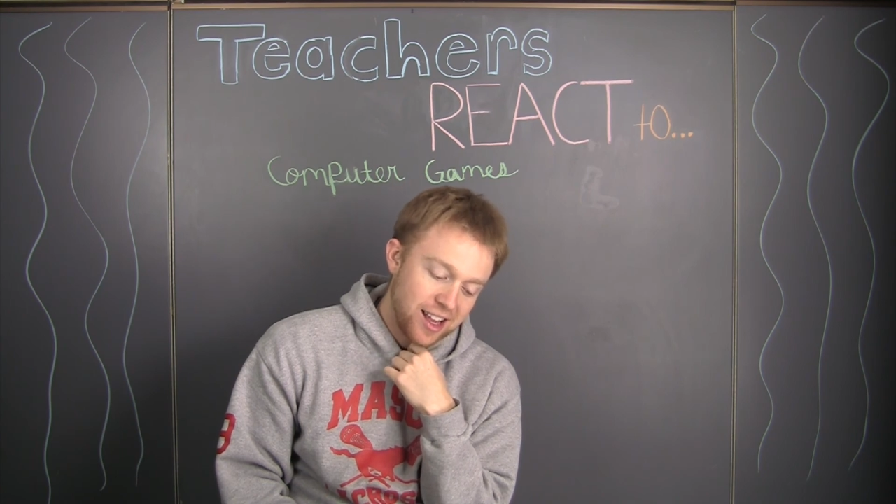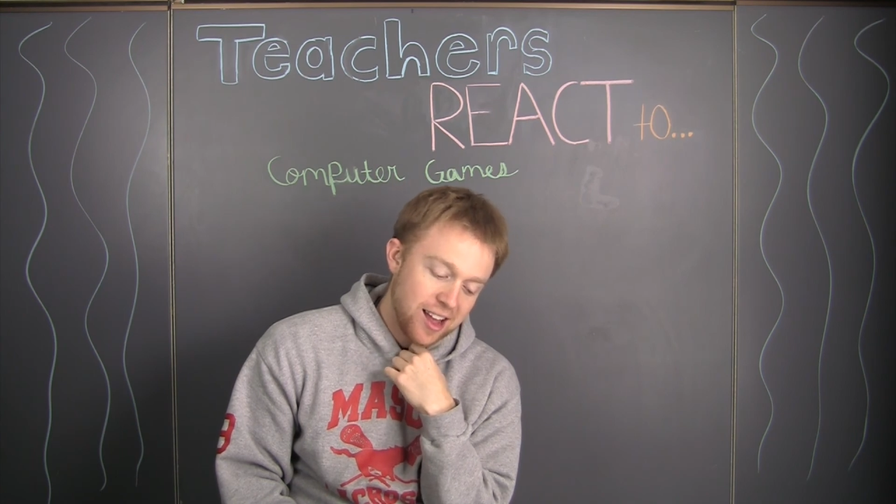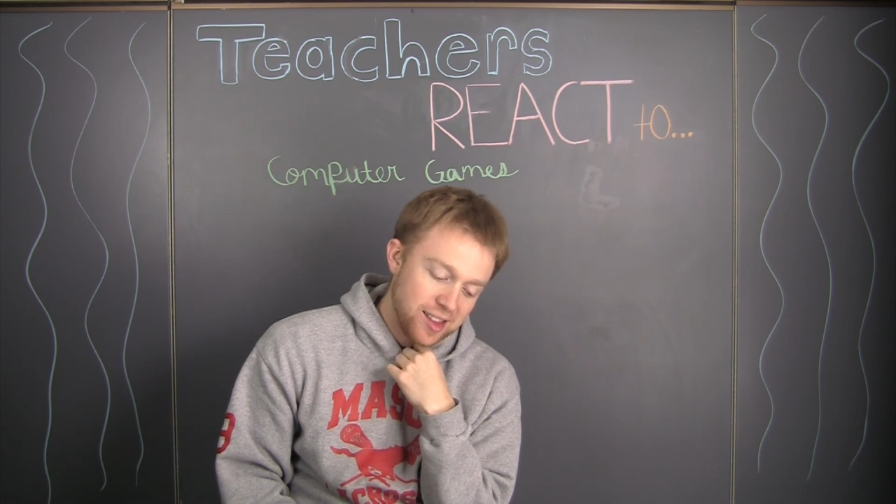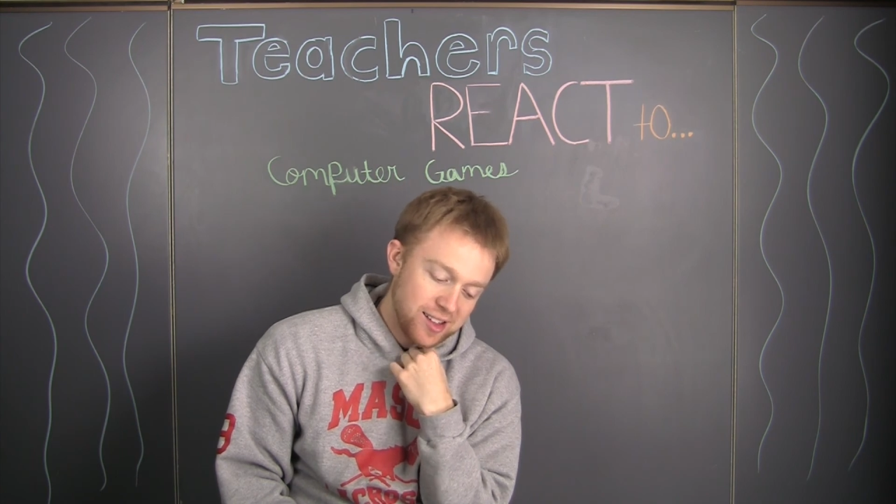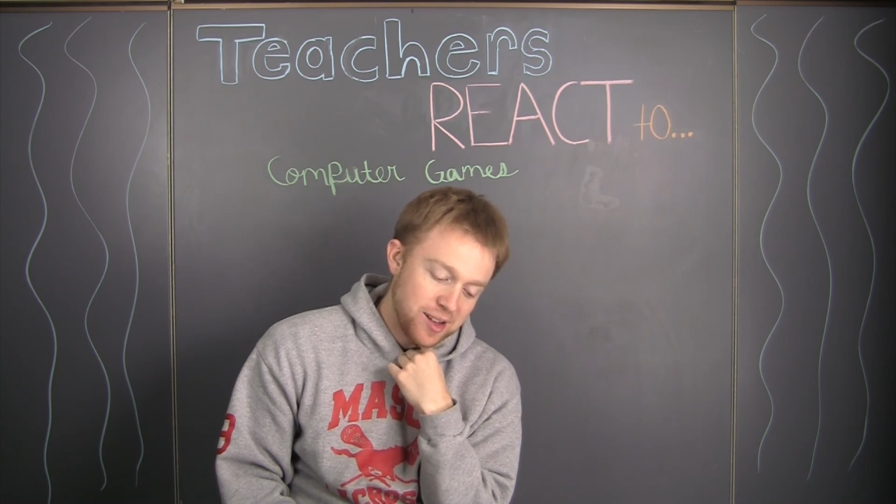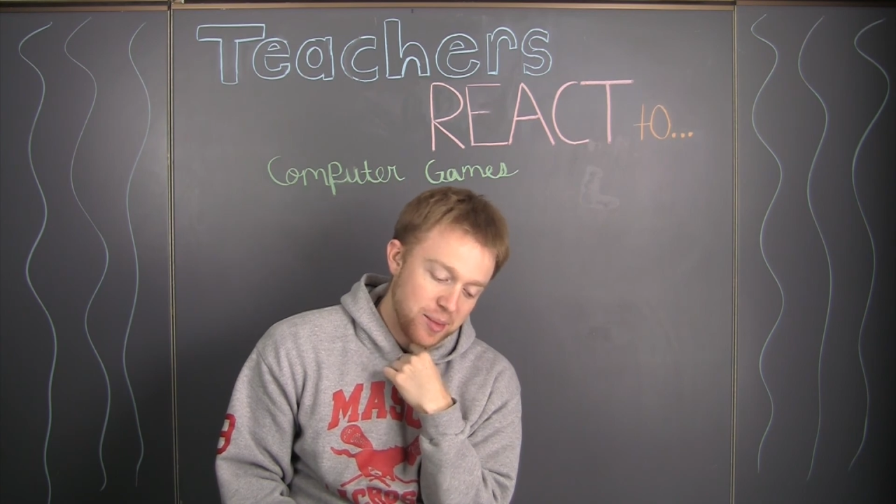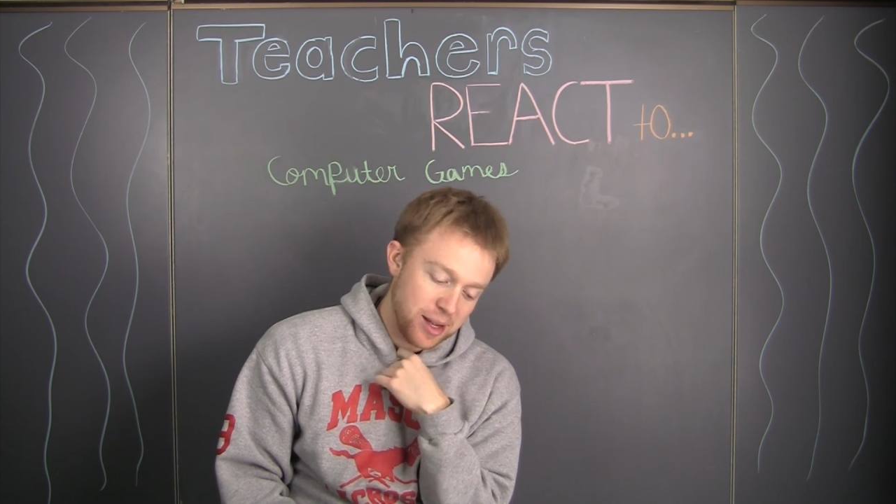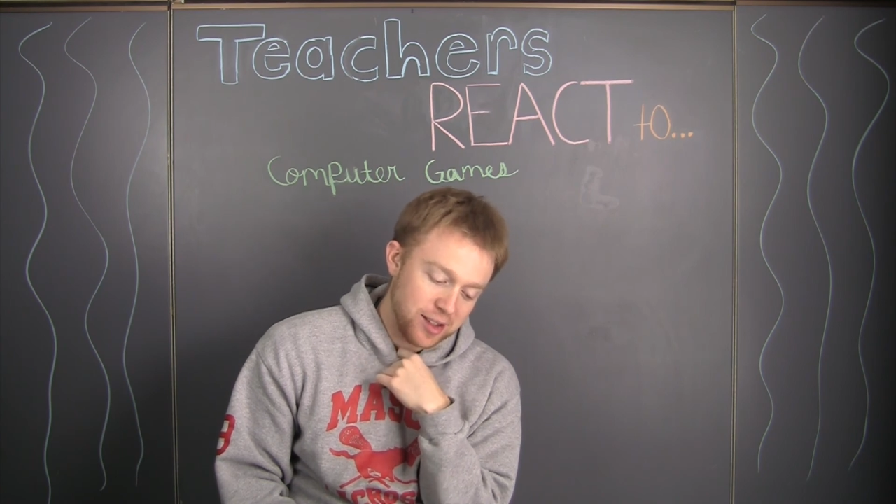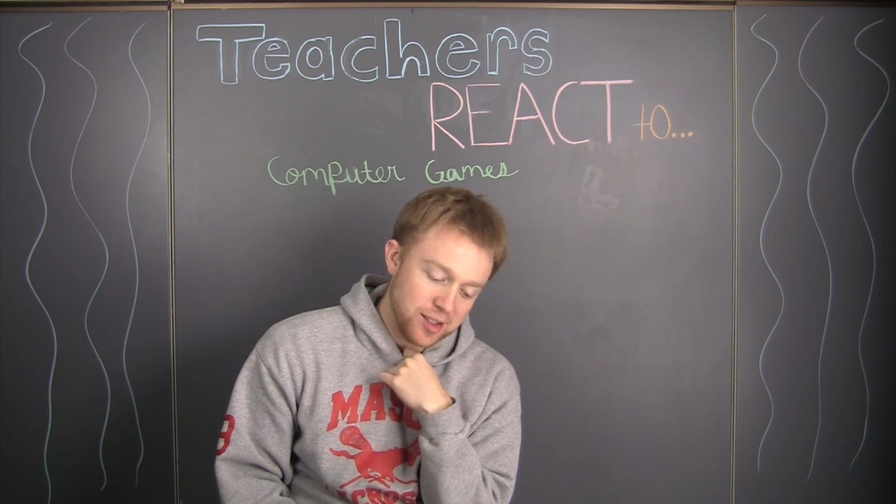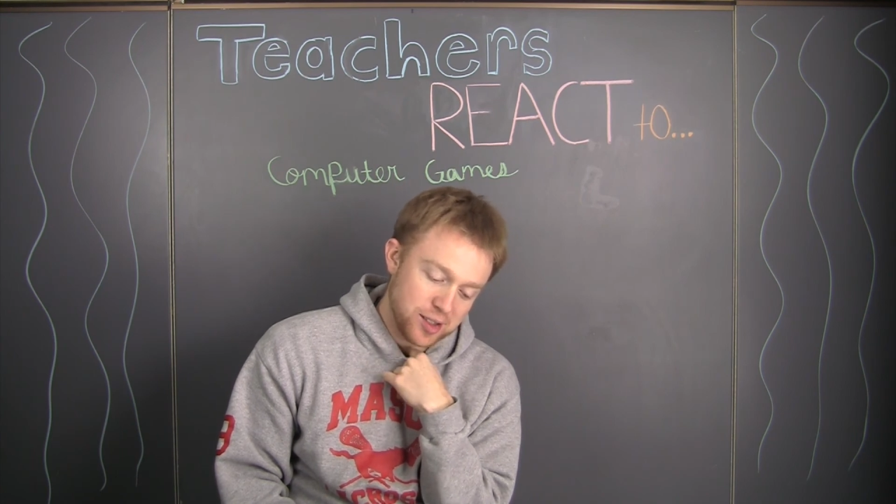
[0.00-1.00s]
I think they're
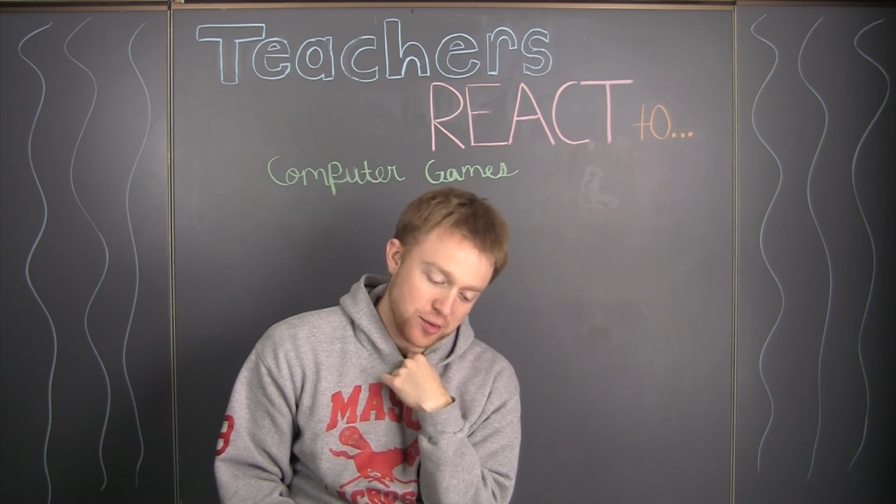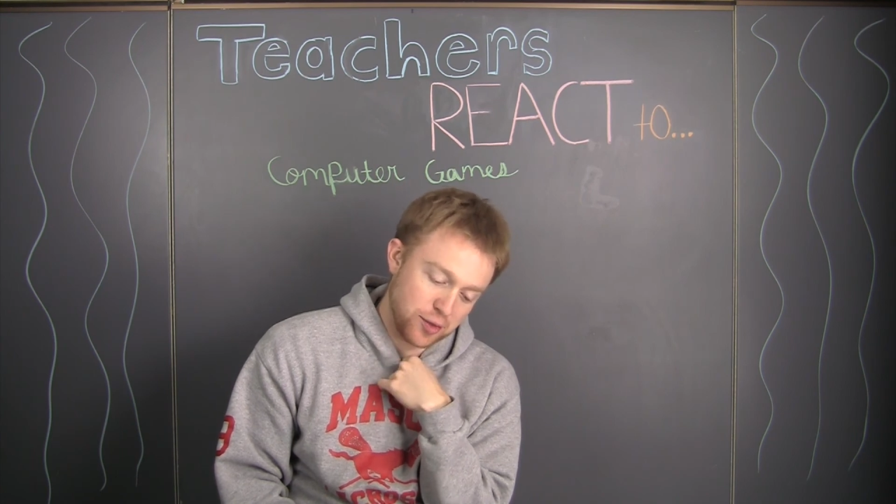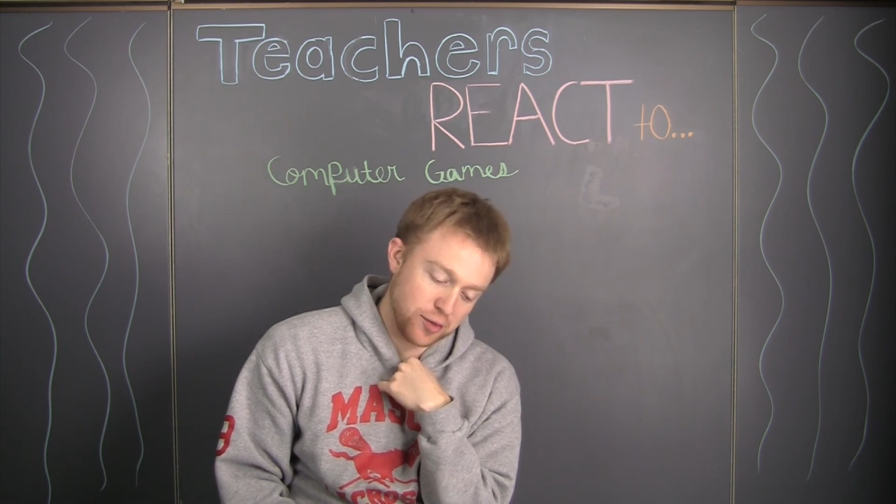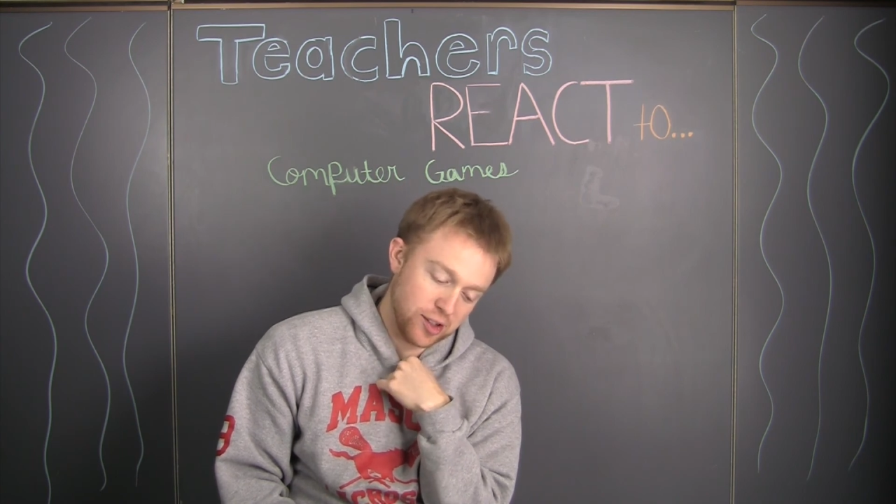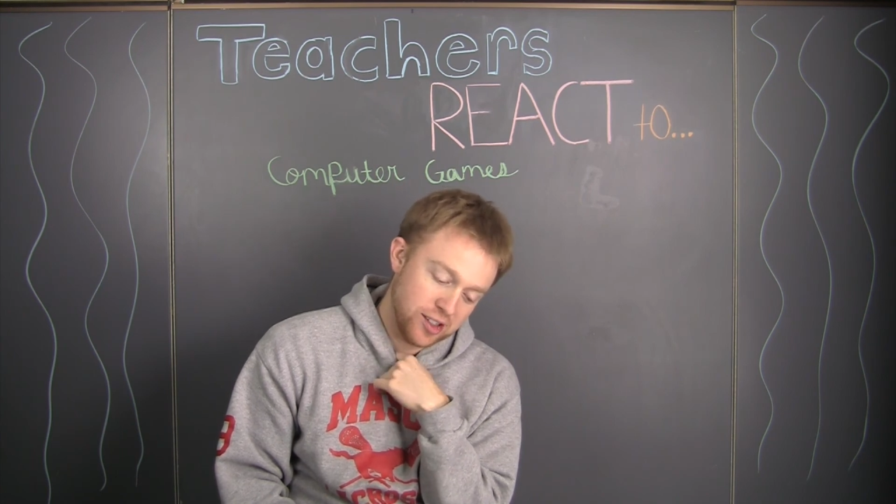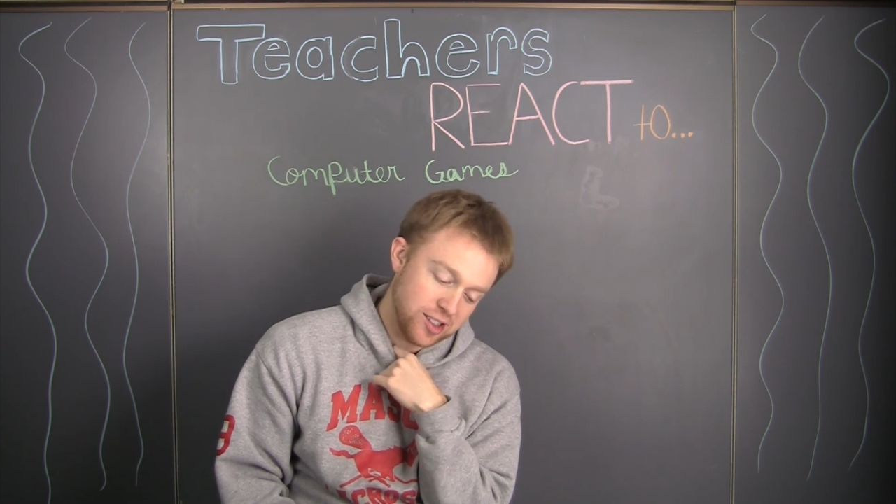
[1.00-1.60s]
mainly just for fun.